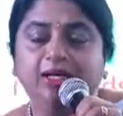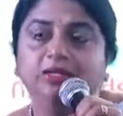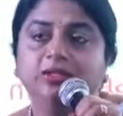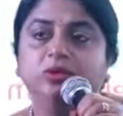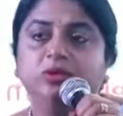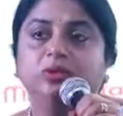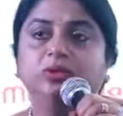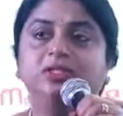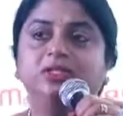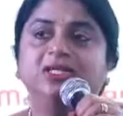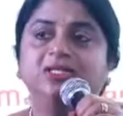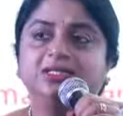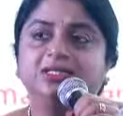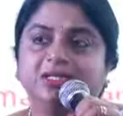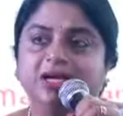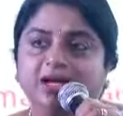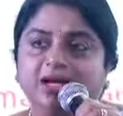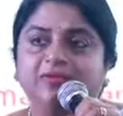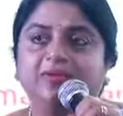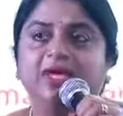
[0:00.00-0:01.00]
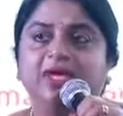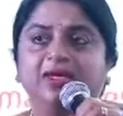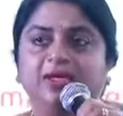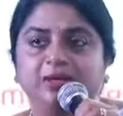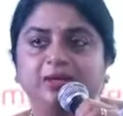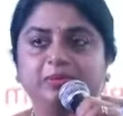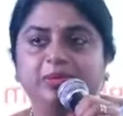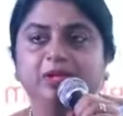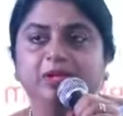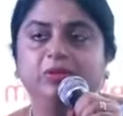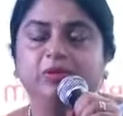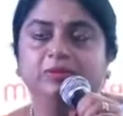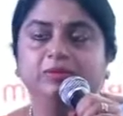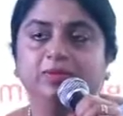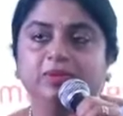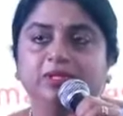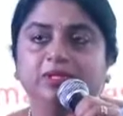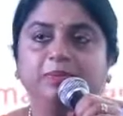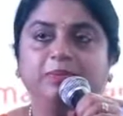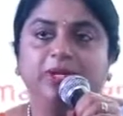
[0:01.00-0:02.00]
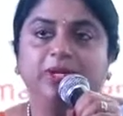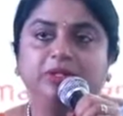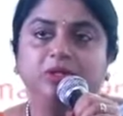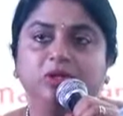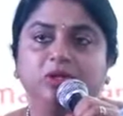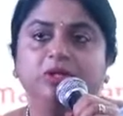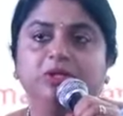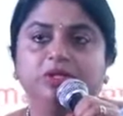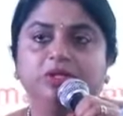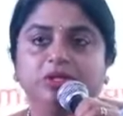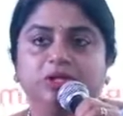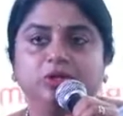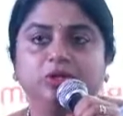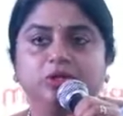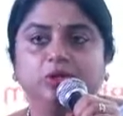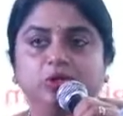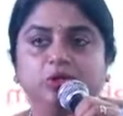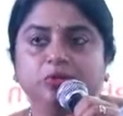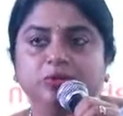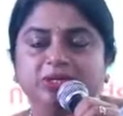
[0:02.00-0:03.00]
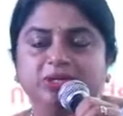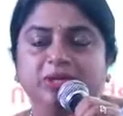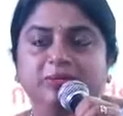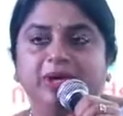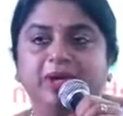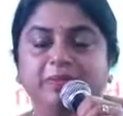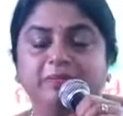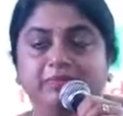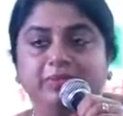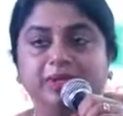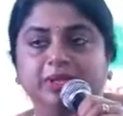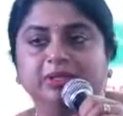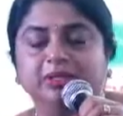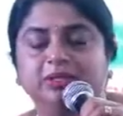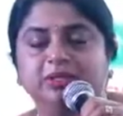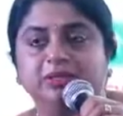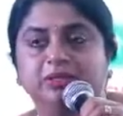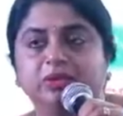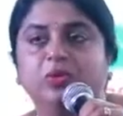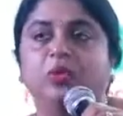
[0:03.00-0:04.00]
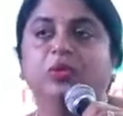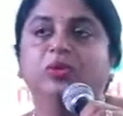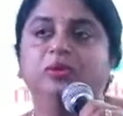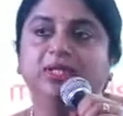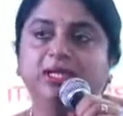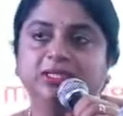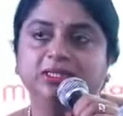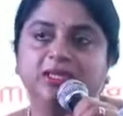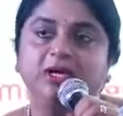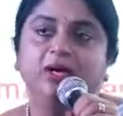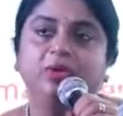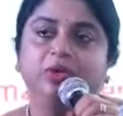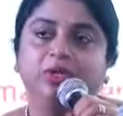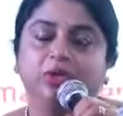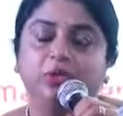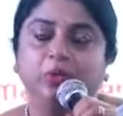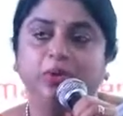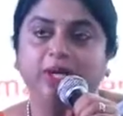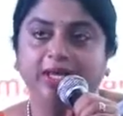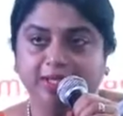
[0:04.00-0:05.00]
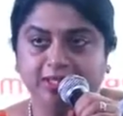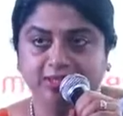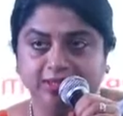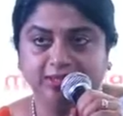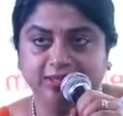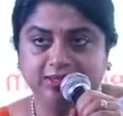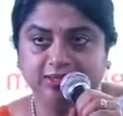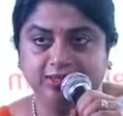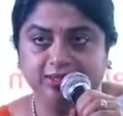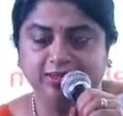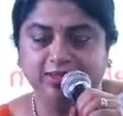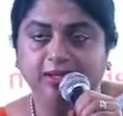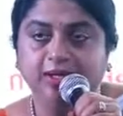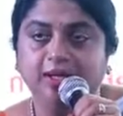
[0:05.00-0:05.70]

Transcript: So chits are variable, depends on the chit groups, the members. So that's how it varies.